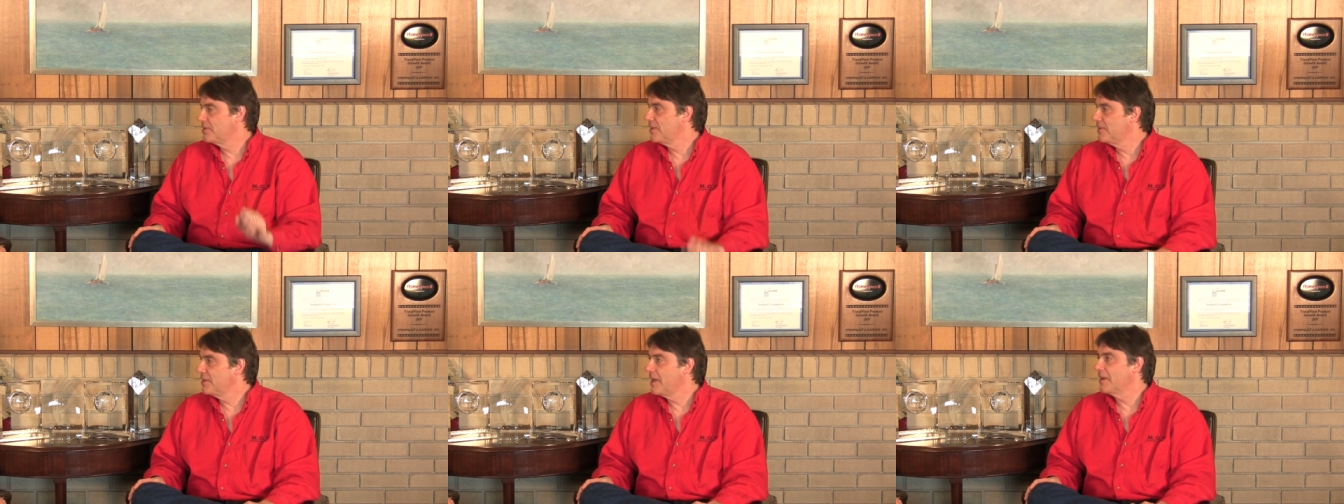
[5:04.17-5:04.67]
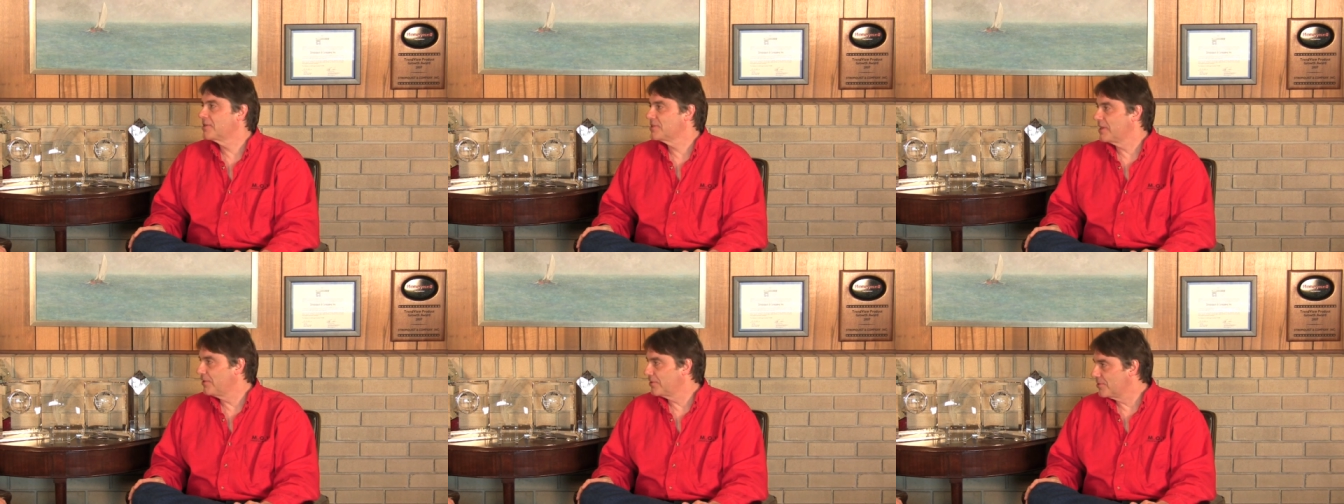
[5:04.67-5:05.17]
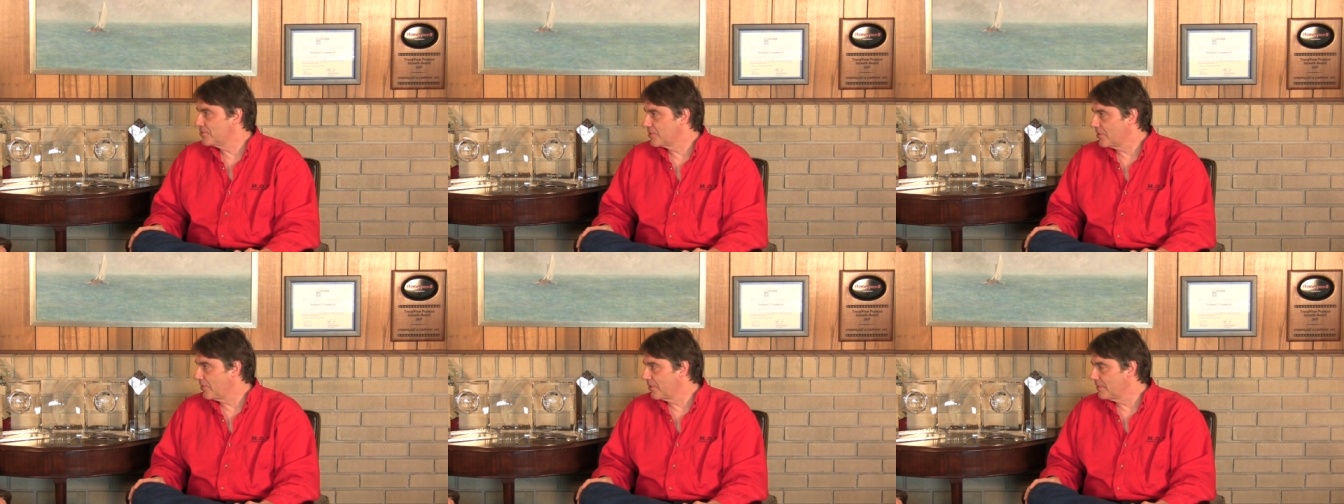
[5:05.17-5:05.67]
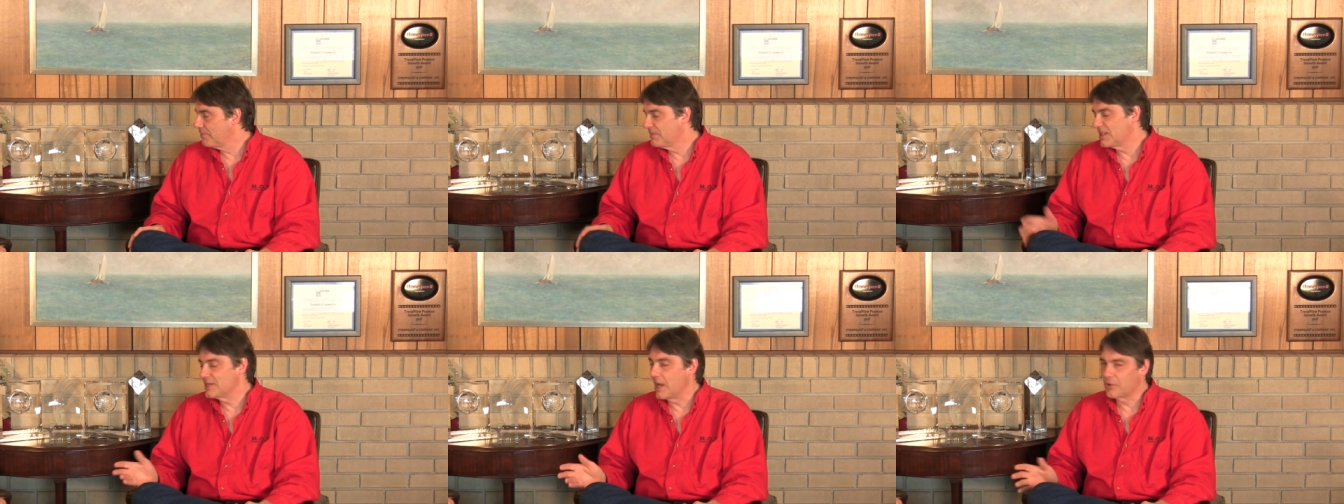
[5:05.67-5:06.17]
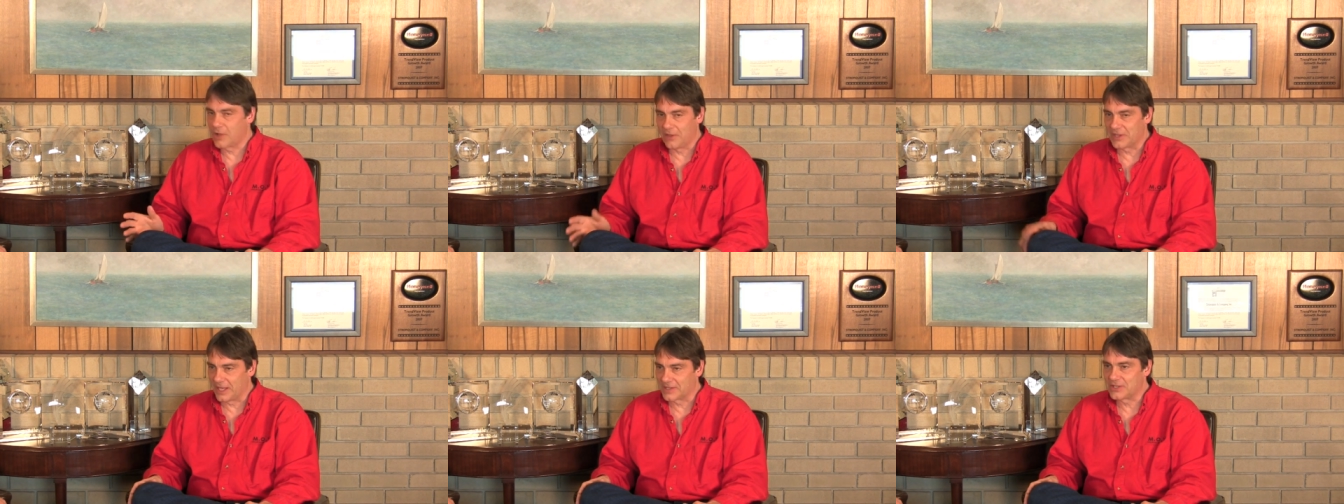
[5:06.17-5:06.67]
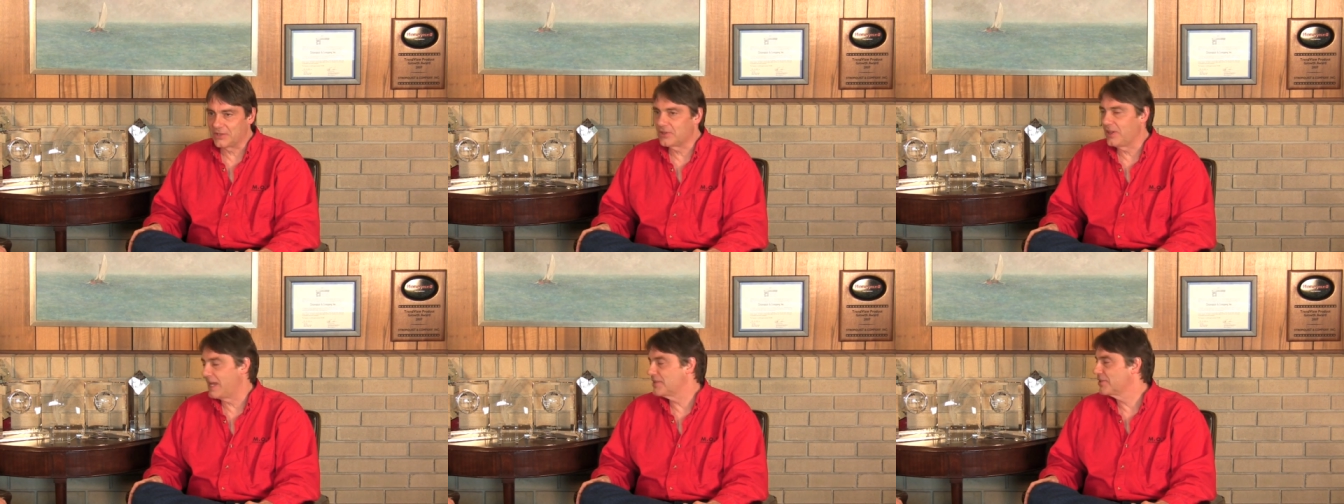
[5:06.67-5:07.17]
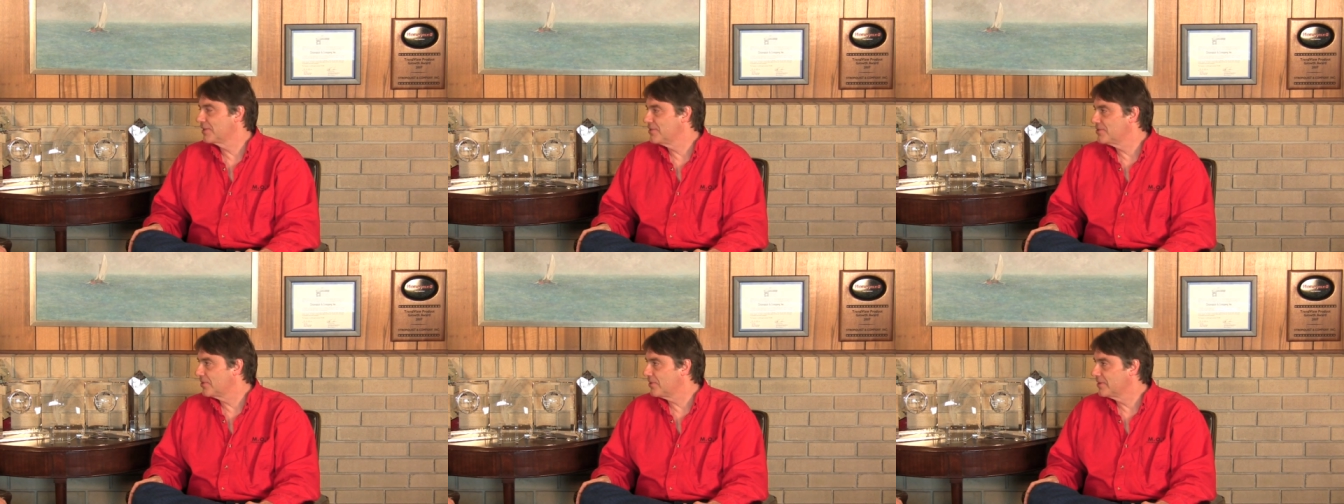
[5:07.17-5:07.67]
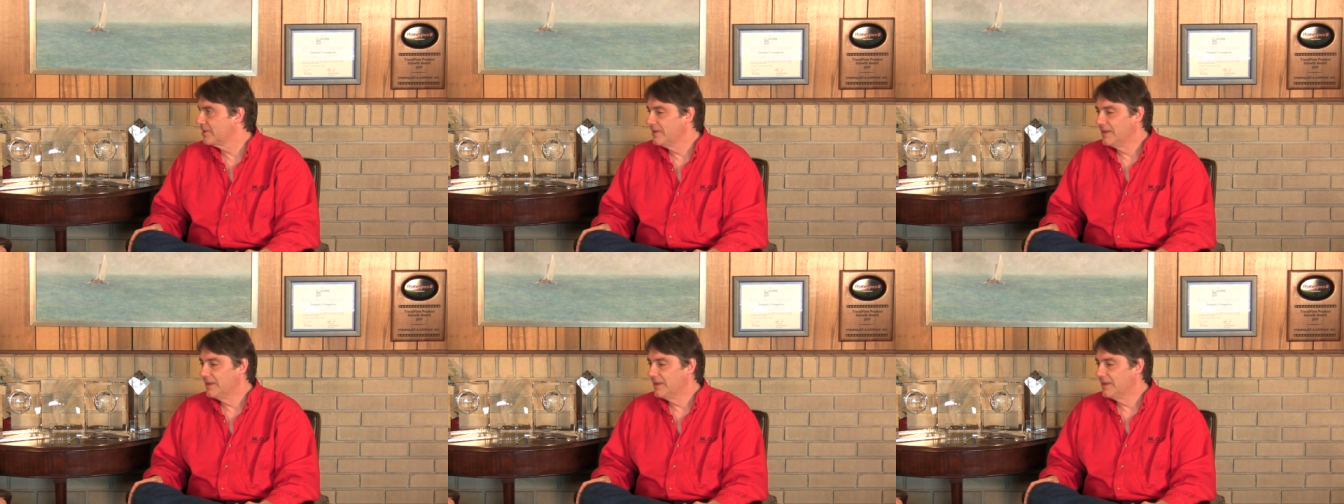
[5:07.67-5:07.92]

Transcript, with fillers: it the XL controller. It's now called the XL Classic Controller.